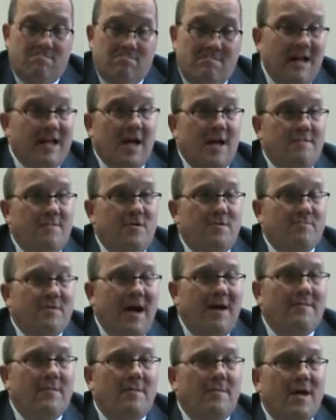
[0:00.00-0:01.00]
many of you
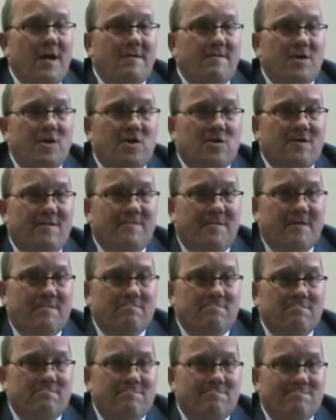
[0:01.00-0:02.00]
probably have heard of
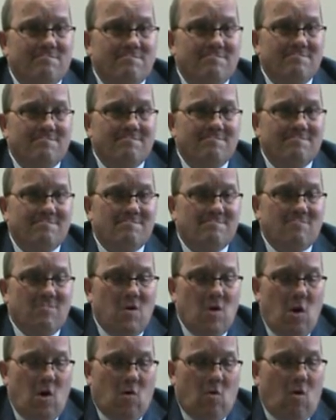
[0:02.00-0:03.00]
them,
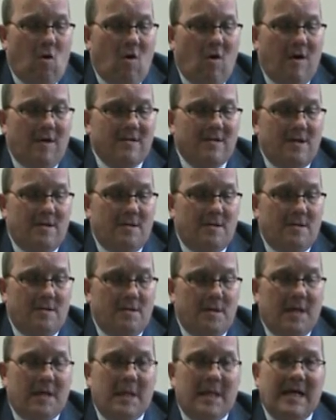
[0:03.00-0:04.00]
called
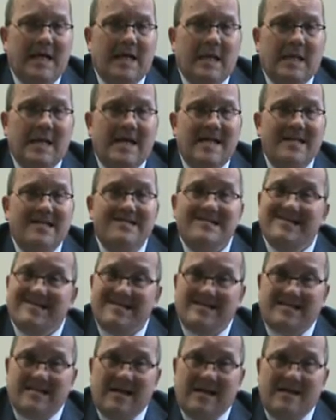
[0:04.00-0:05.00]
the Legal Aid
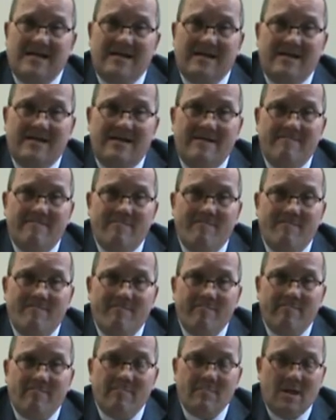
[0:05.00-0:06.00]
Society.
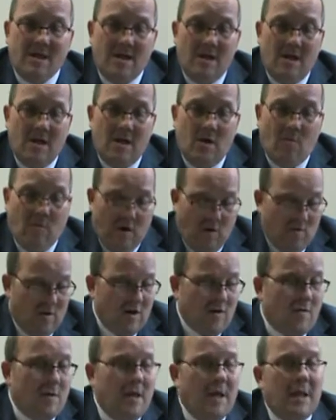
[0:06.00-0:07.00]
We
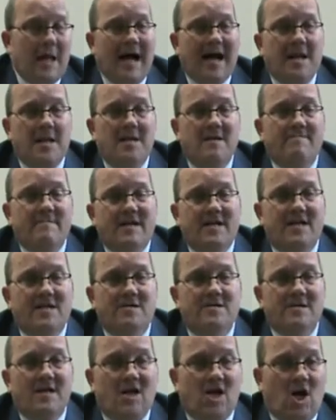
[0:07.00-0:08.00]
work with a lot of them
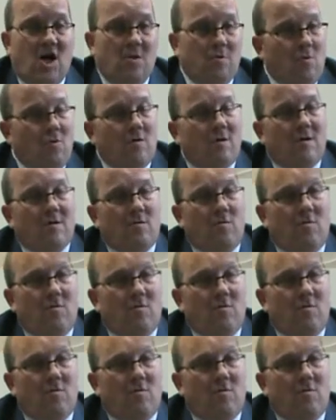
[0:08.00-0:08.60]
here in our local